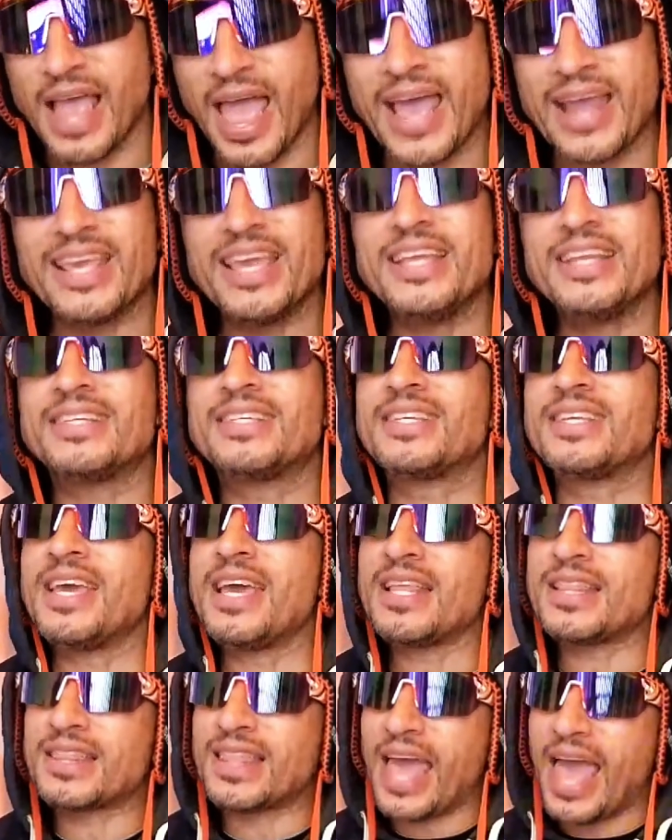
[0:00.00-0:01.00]
And he
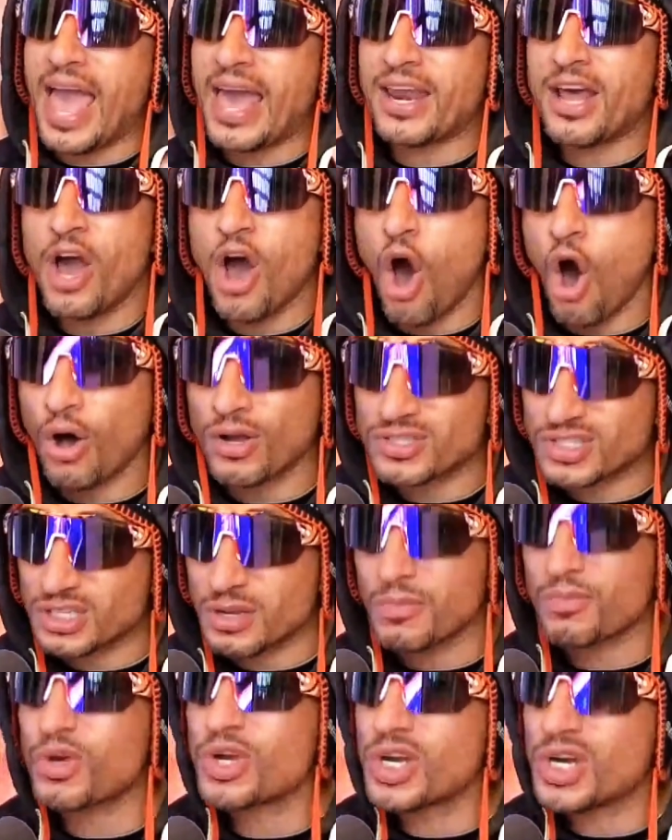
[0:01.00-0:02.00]
did that on
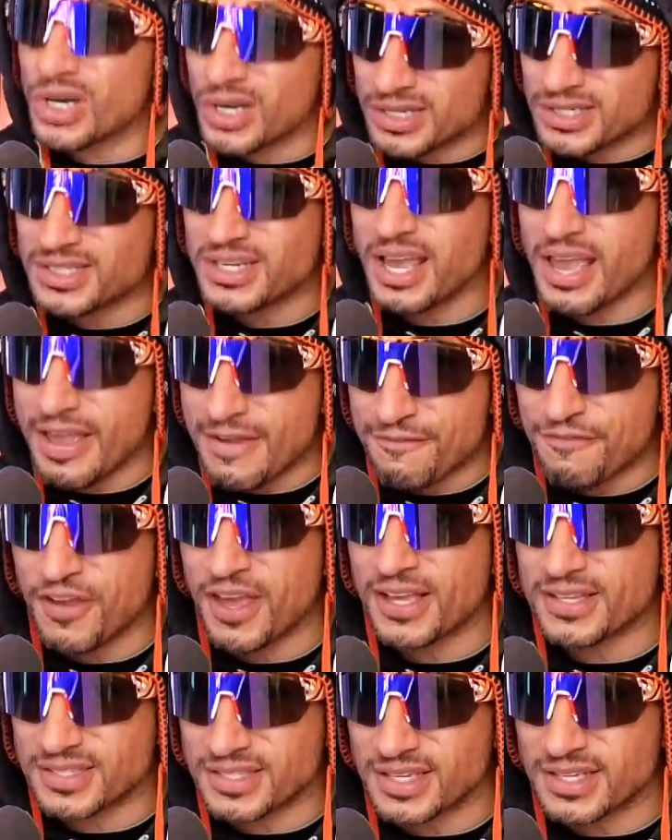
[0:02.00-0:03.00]
some good
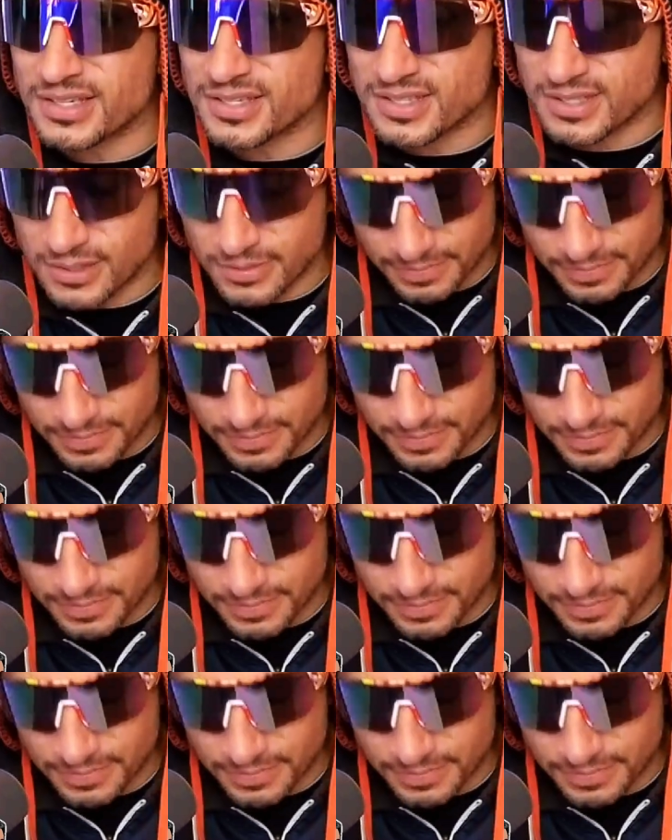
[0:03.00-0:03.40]
defenses